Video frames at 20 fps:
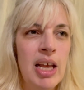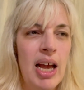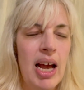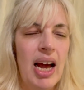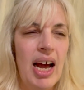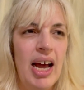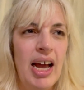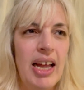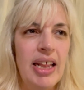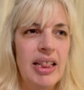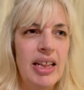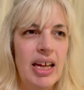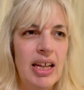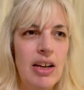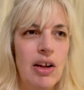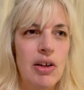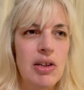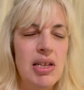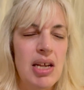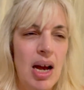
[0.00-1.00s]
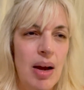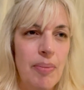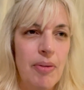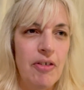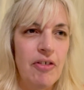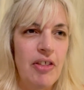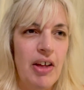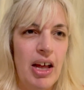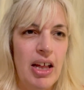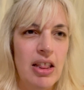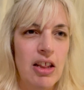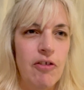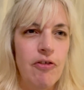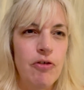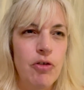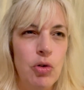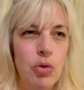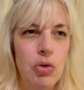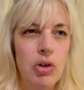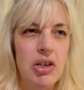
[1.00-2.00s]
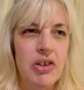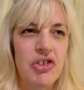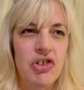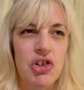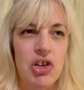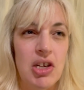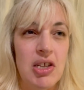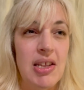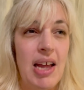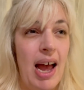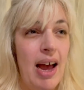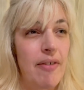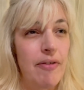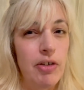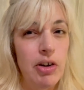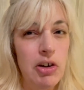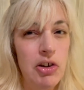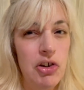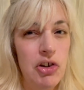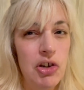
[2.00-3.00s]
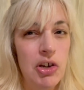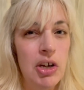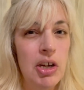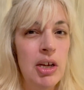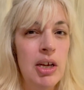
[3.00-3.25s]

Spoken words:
and then on top of that, the food is just average.